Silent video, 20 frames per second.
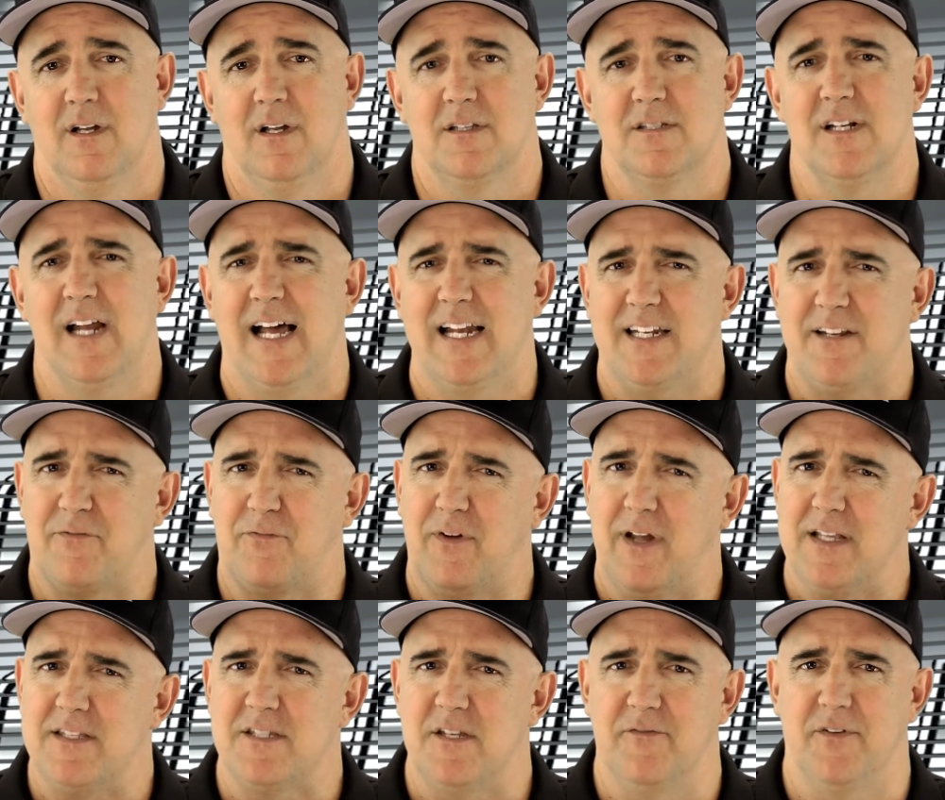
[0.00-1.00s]
It's not
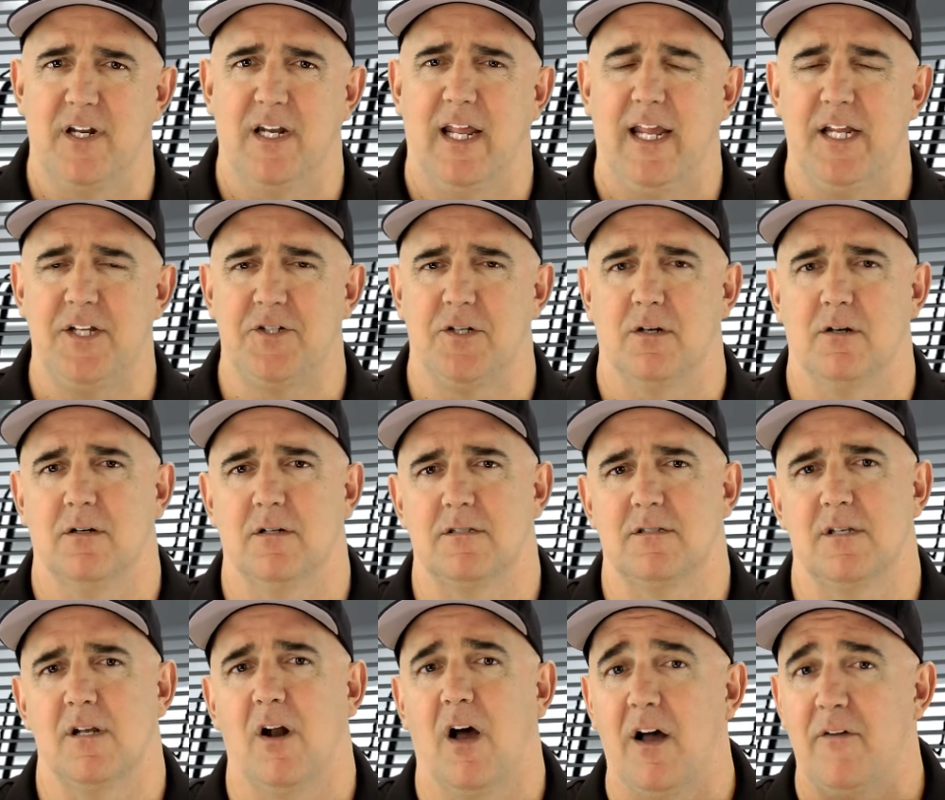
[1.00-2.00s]
defensive in nature.
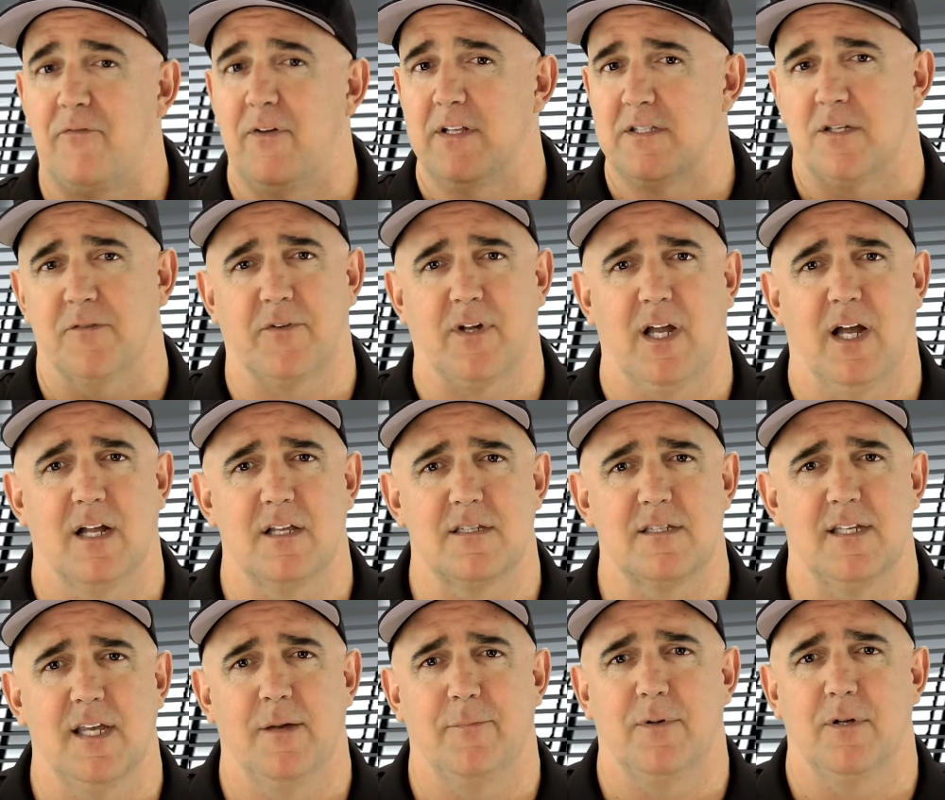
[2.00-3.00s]
It's an offensive
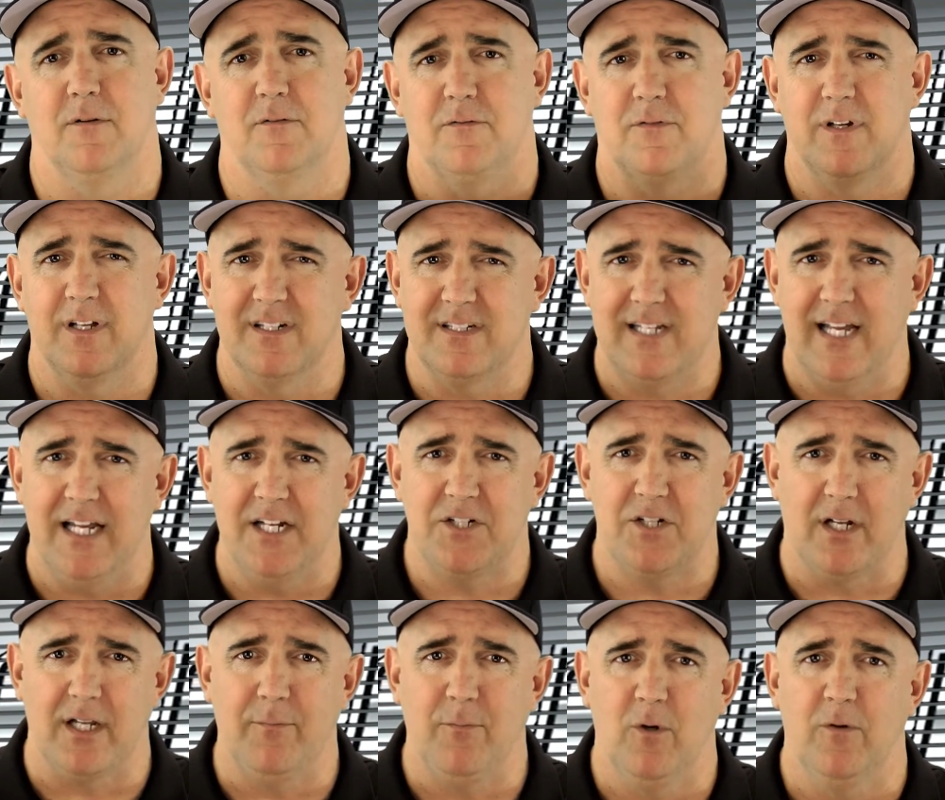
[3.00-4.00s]
concept of
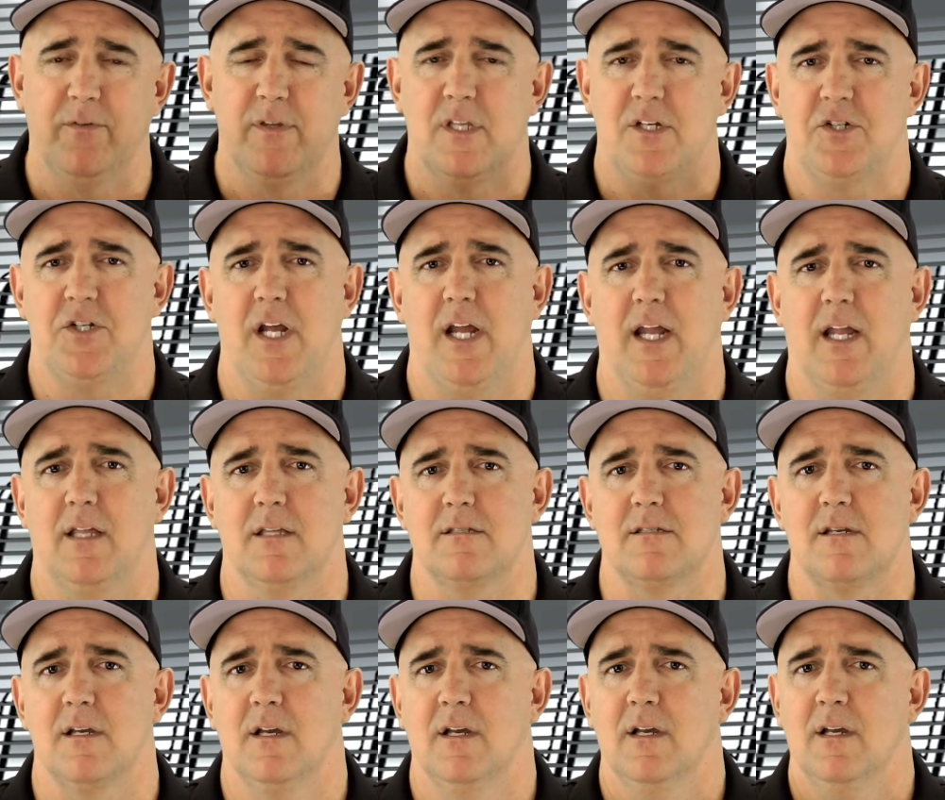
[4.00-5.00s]
intentionally moving the
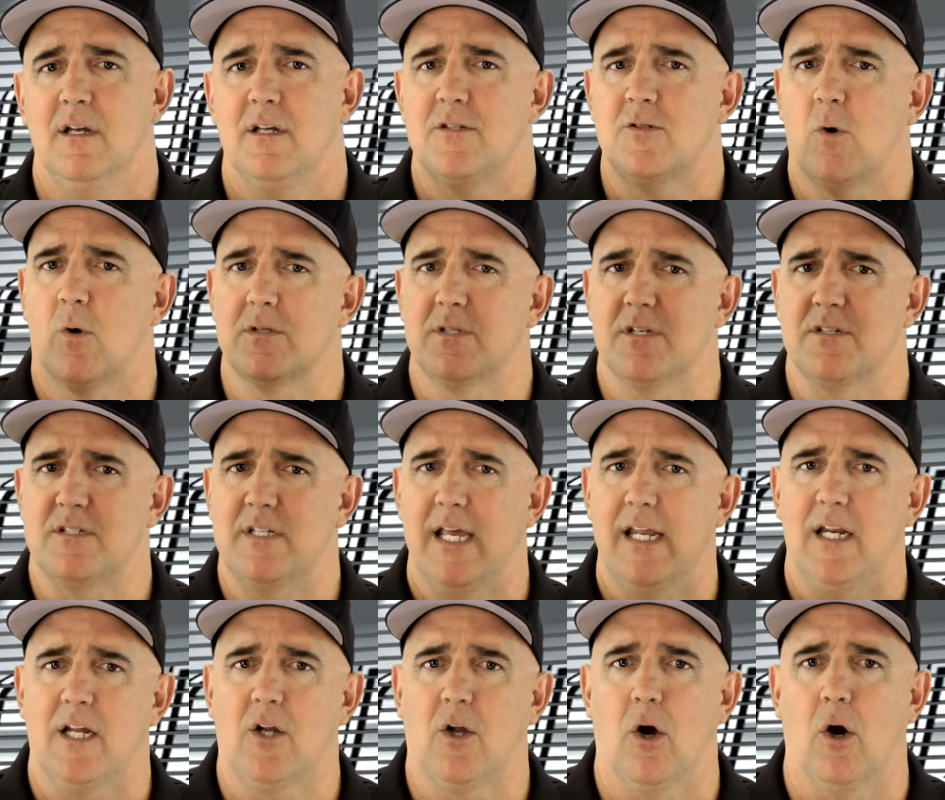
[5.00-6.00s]
chains towards a
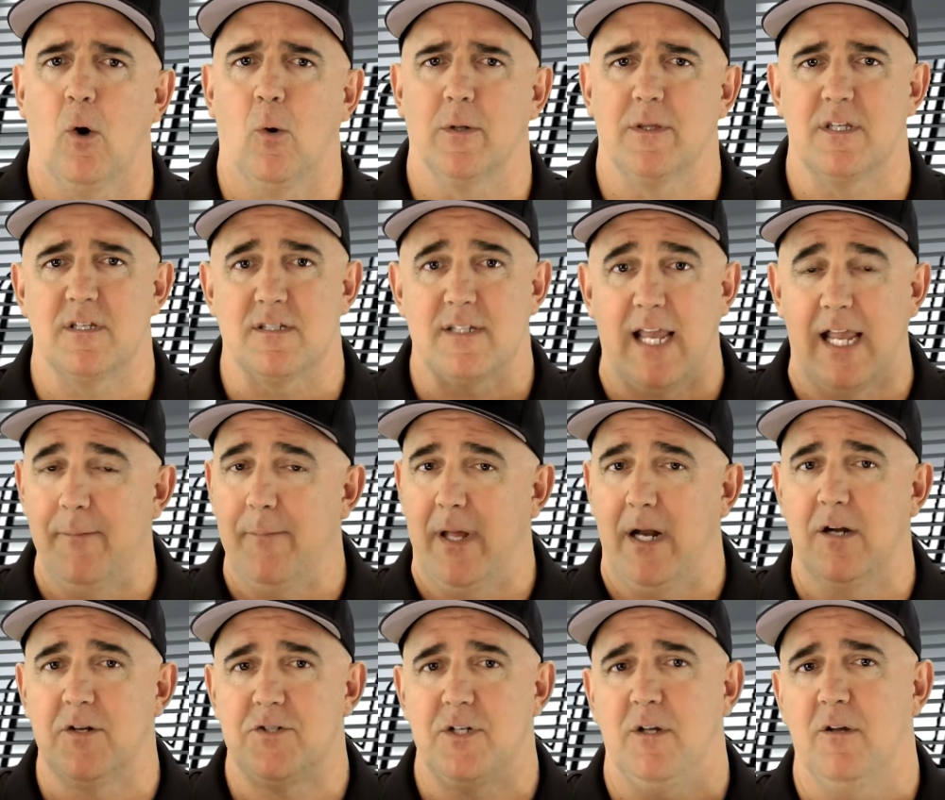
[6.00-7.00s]
stated goal with the same
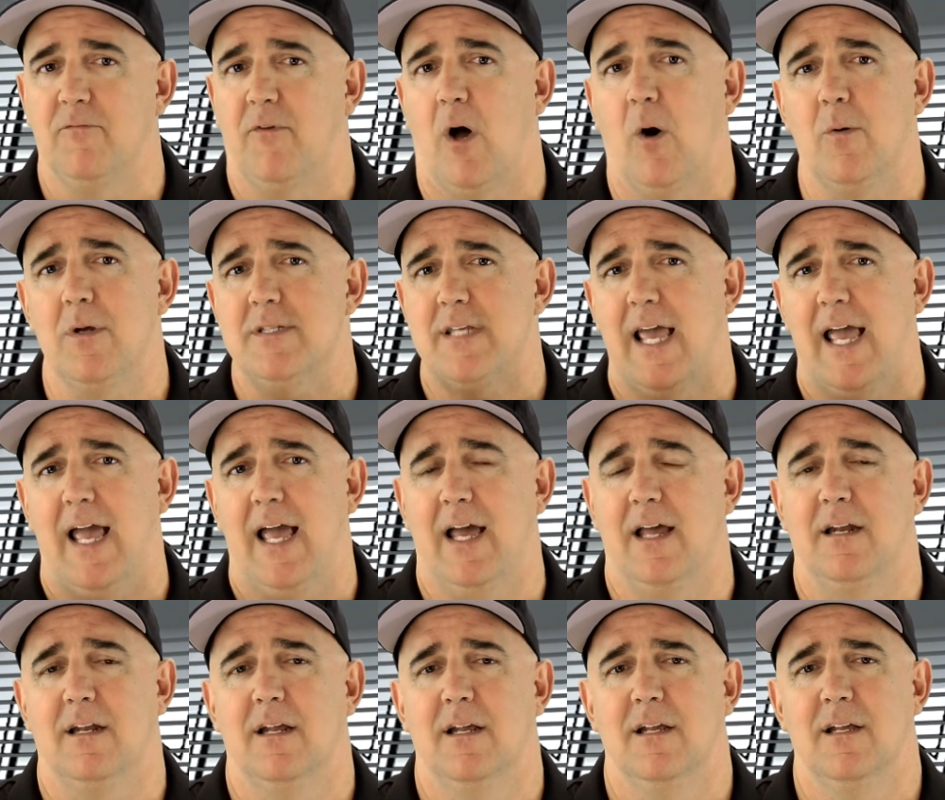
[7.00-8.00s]
energy you've always
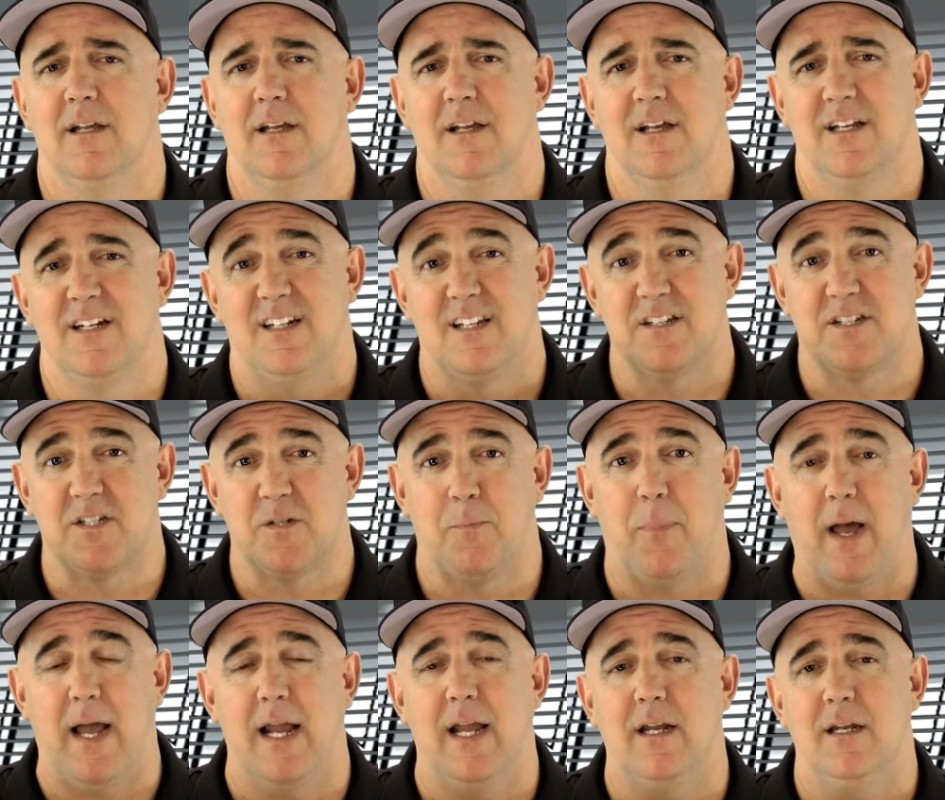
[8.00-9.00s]
had,
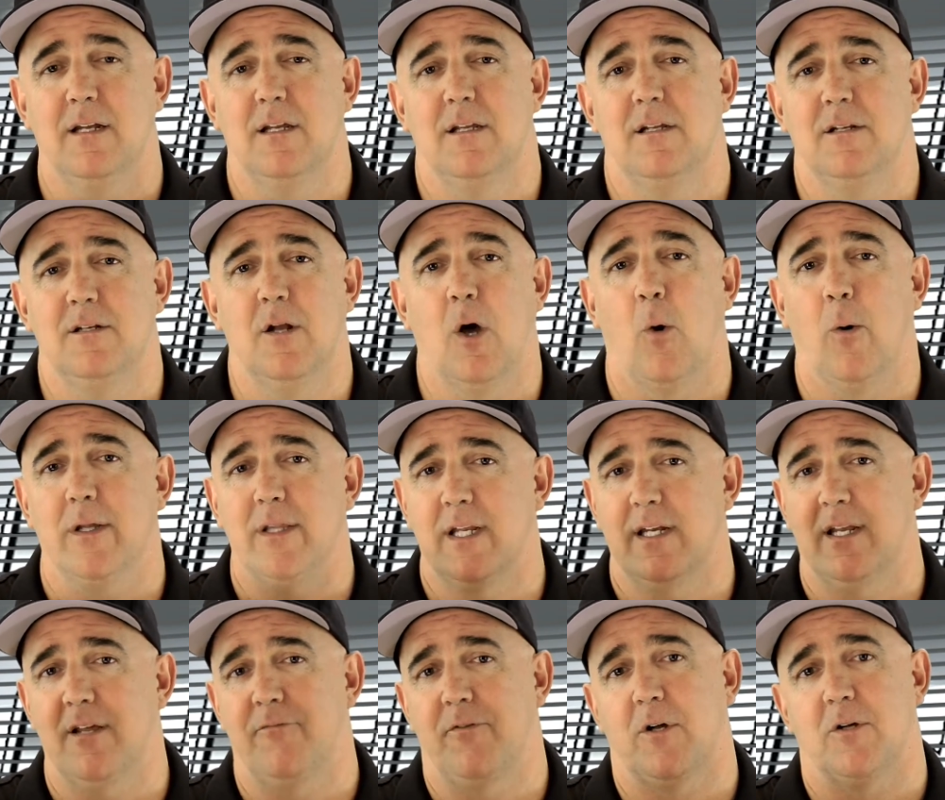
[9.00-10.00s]
despite knowing
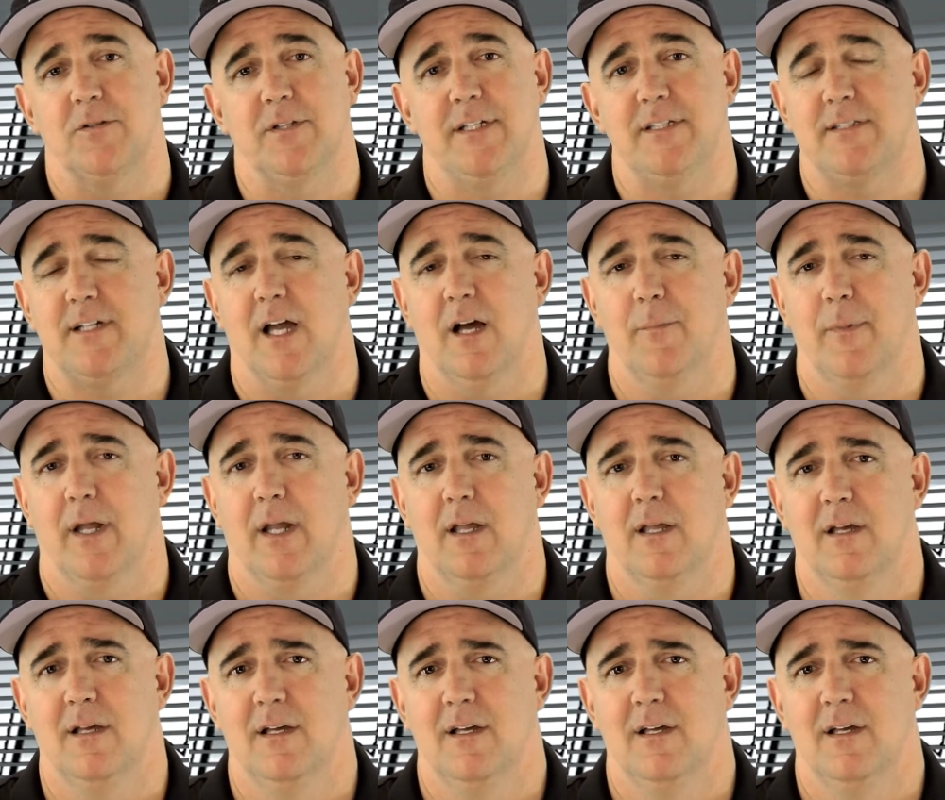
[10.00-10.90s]
that difficulty is coming.